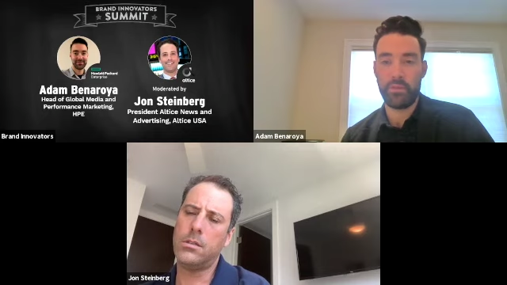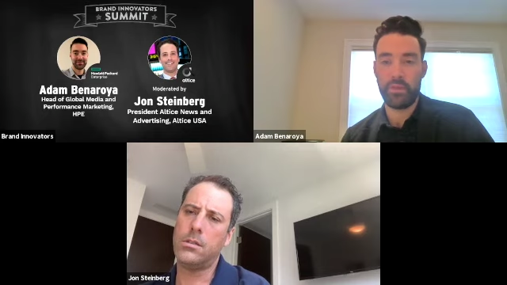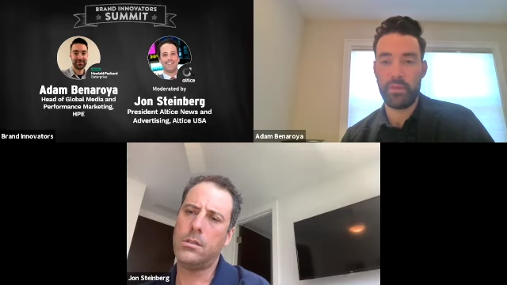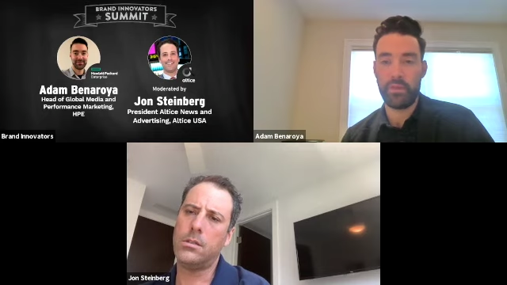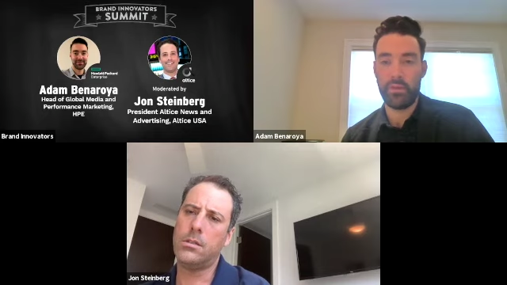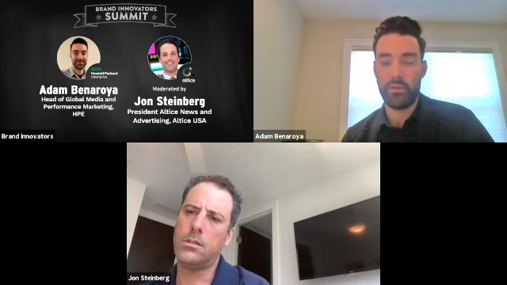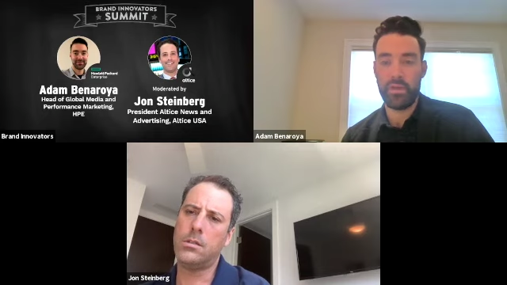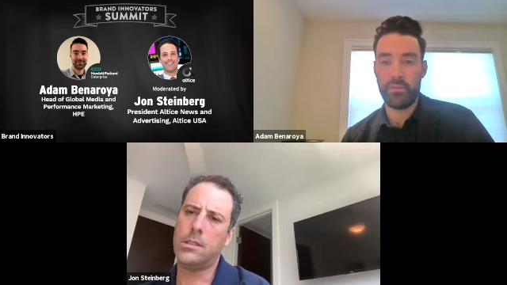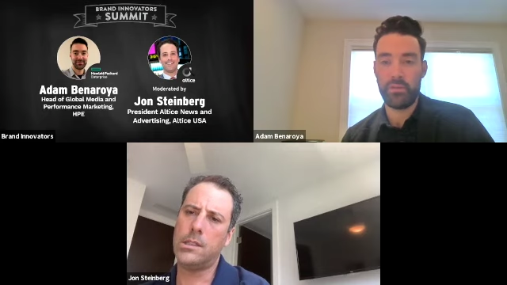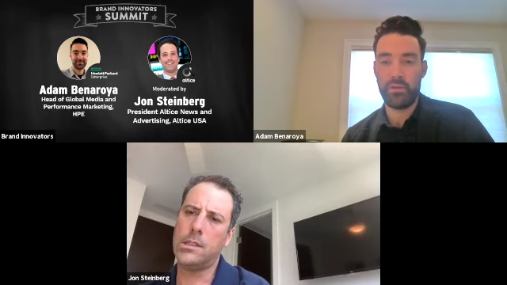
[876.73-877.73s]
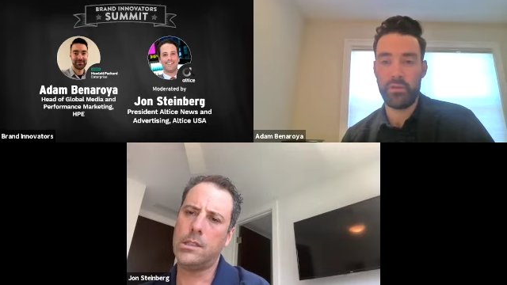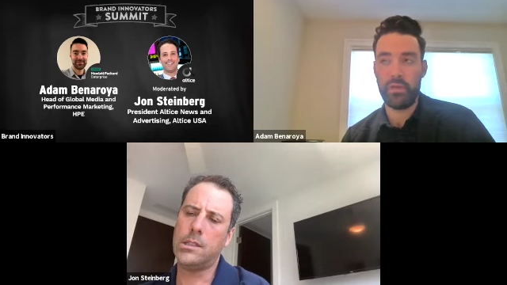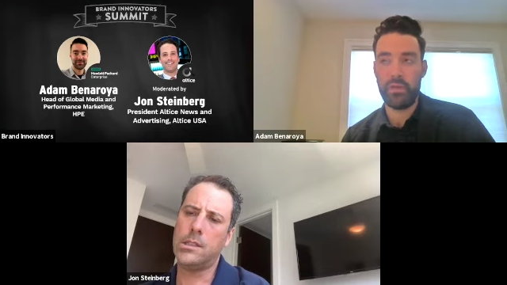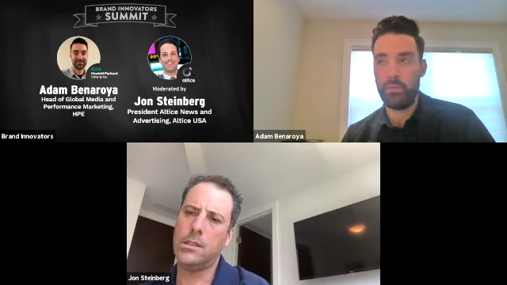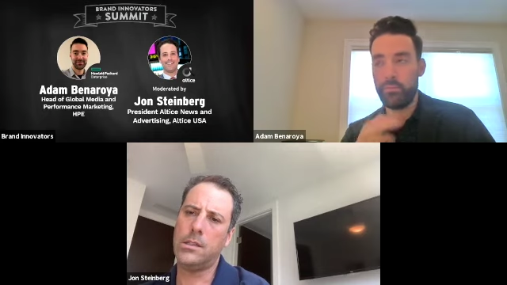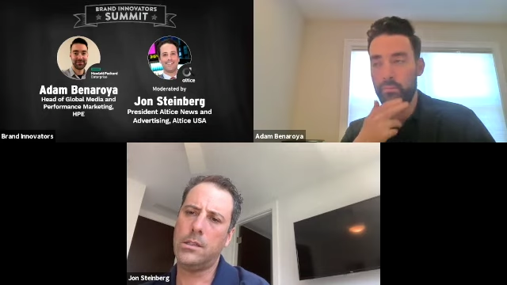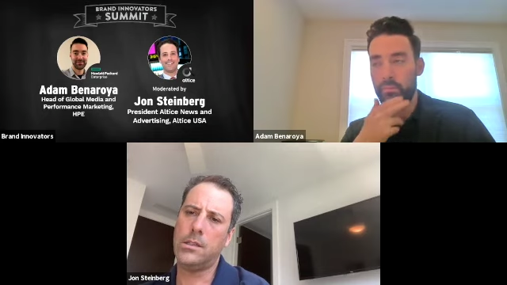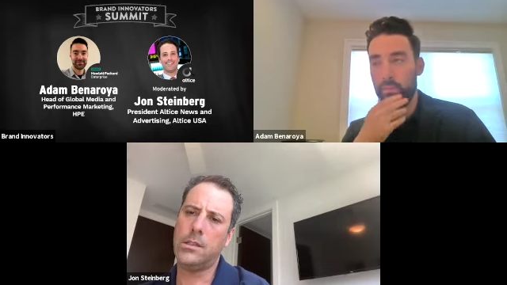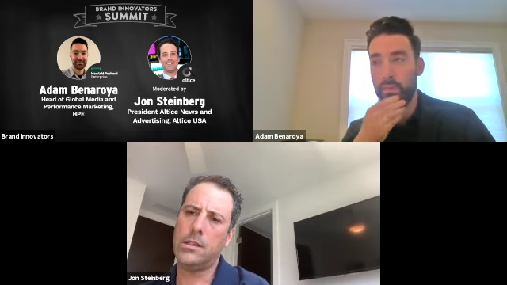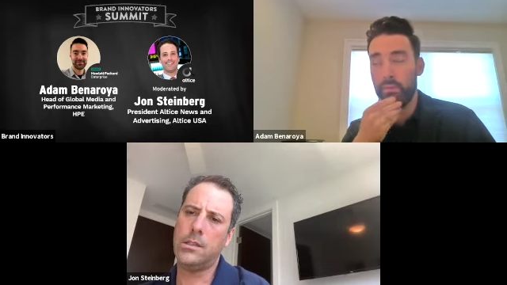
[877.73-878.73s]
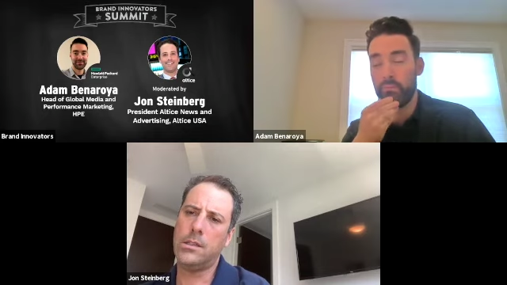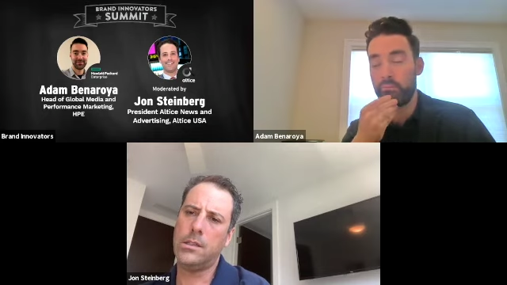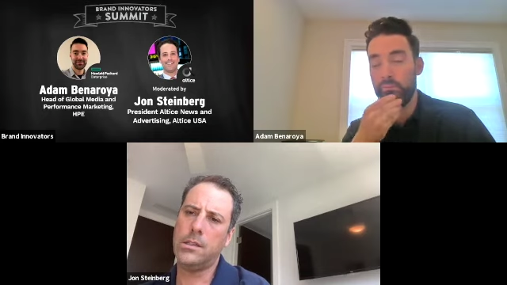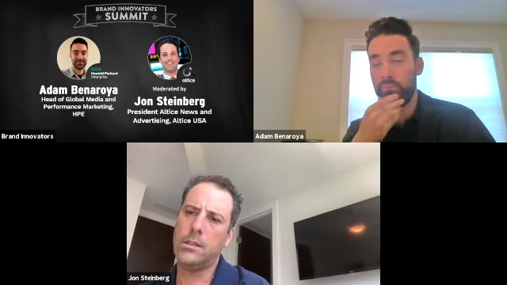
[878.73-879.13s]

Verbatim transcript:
Speaker 1: with the the ambiguity that you know we,